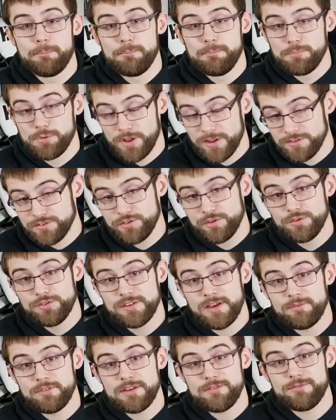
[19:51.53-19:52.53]
plus
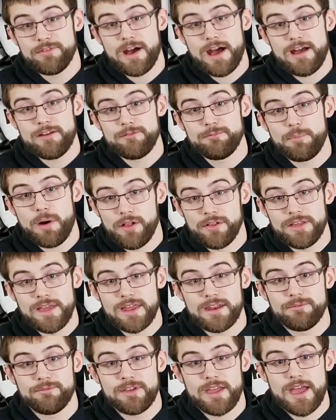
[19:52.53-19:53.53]
275
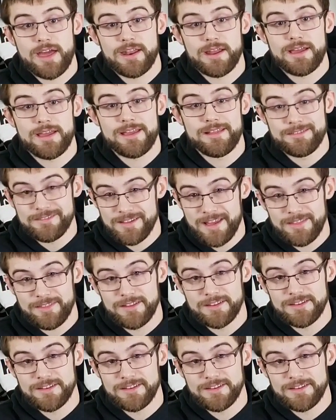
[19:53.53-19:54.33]
Polyana Viana inside the